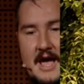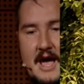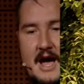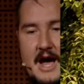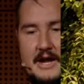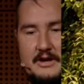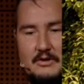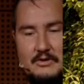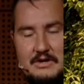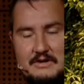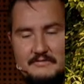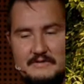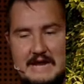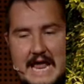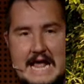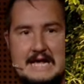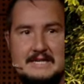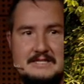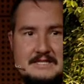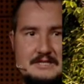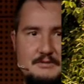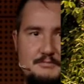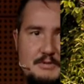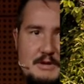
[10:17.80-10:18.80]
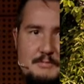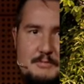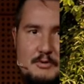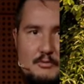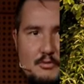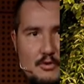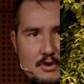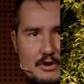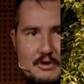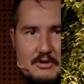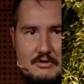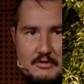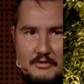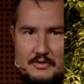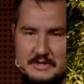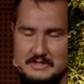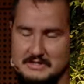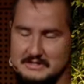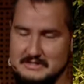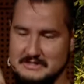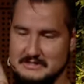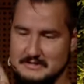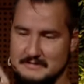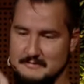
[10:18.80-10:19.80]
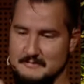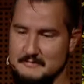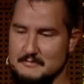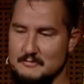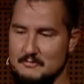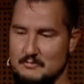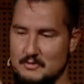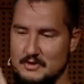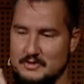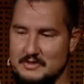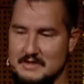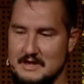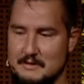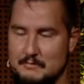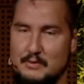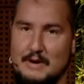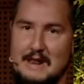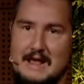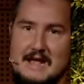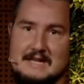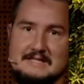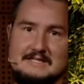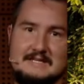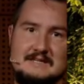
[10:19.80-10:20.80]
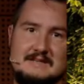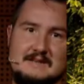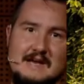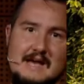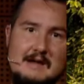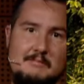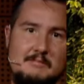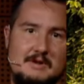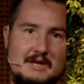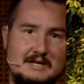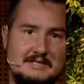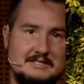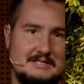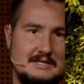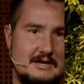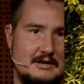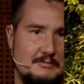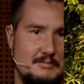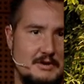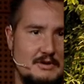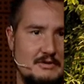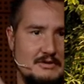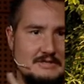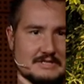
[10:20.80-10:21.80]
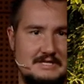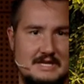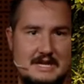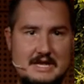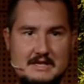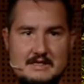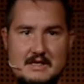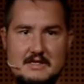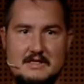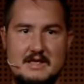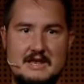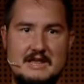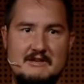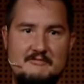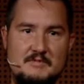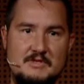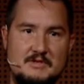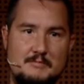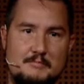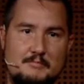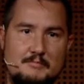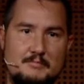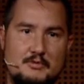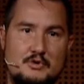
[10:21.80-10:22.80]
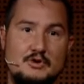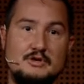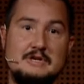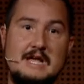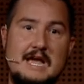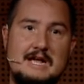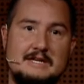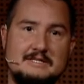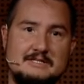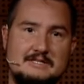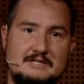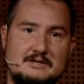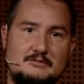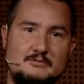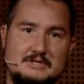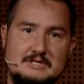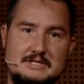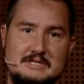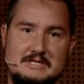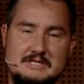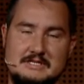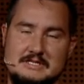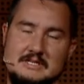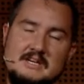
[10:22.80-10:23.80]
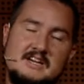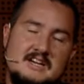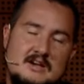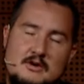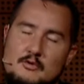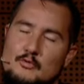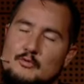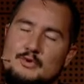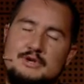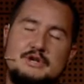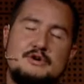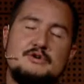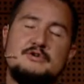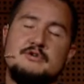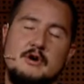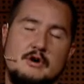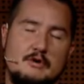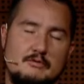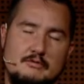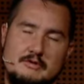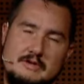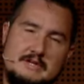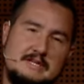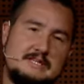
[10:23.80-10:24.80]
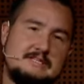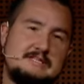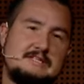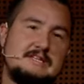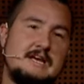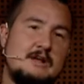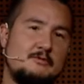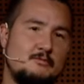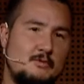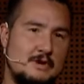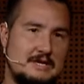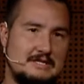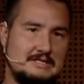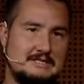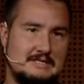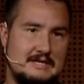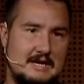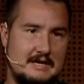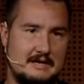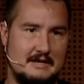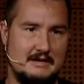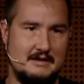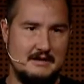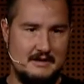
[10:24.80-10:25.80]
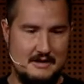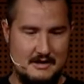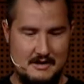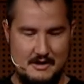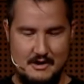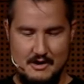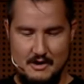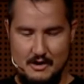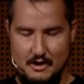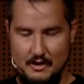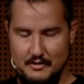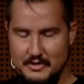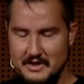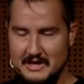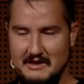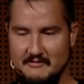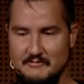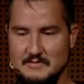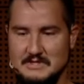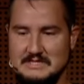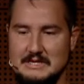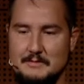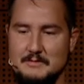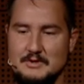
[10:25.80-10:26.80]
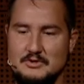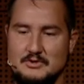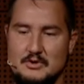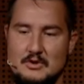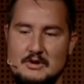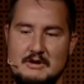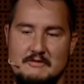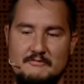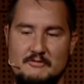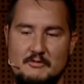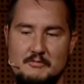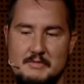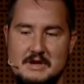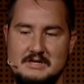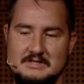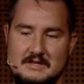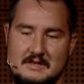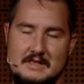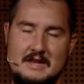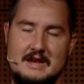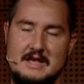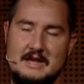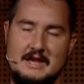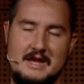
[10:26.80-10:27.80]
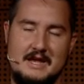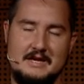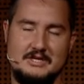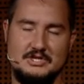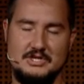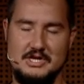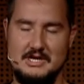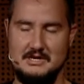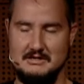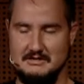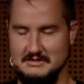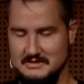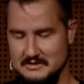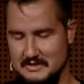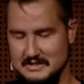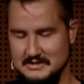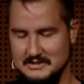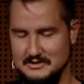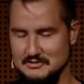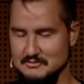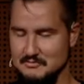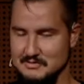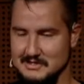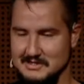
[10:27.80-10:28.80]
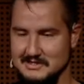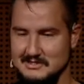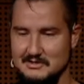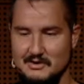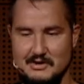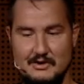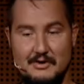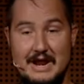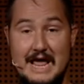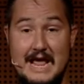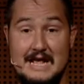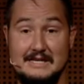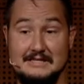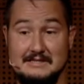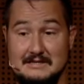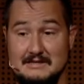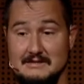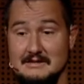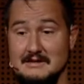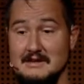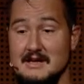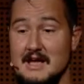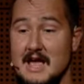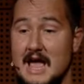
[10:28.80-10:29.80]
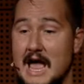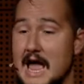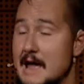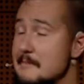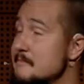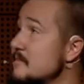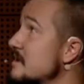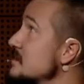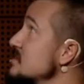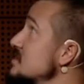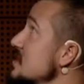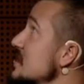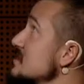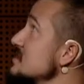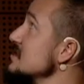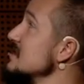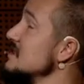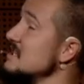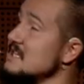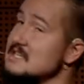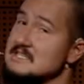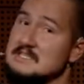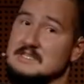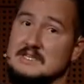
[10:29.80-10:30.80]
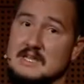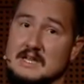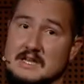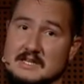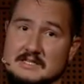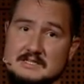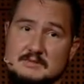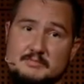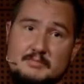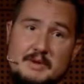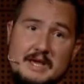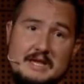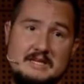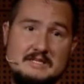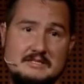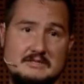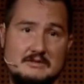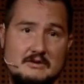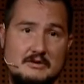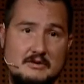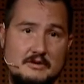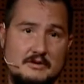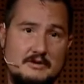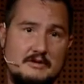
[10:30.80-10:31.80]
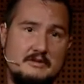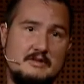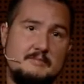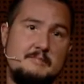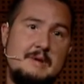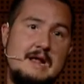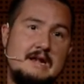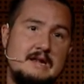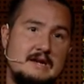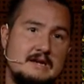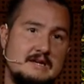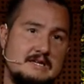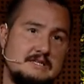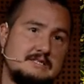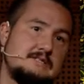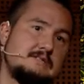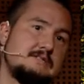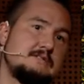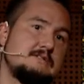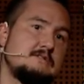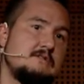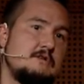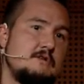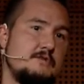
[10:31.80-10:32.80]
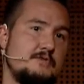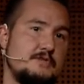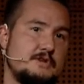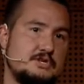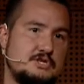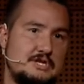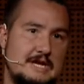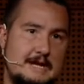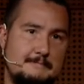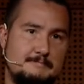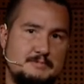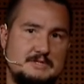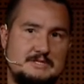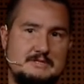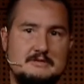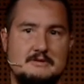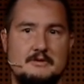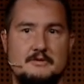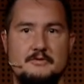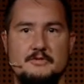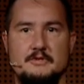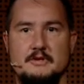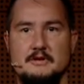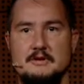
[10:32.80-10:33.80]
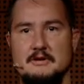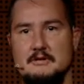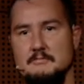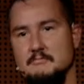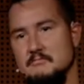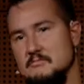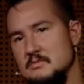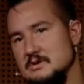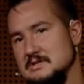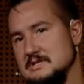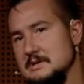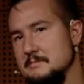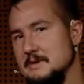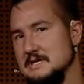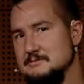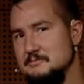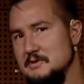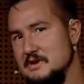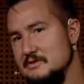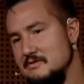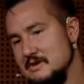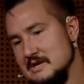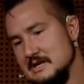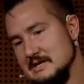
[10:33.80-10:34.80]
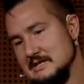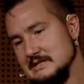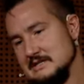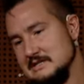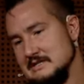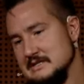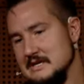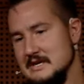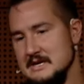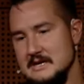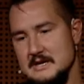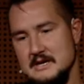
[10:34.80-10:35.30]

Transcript: I don't even ask the people working on this what their plans and timelines are, because either they give me the good answer, which is, we don't know, it's done when it's done, or they give me some internal information that then I can't share, so that's stupid. So I don't ask. I'm judging these things based on the mailing lists, on the JEPs, on some experience.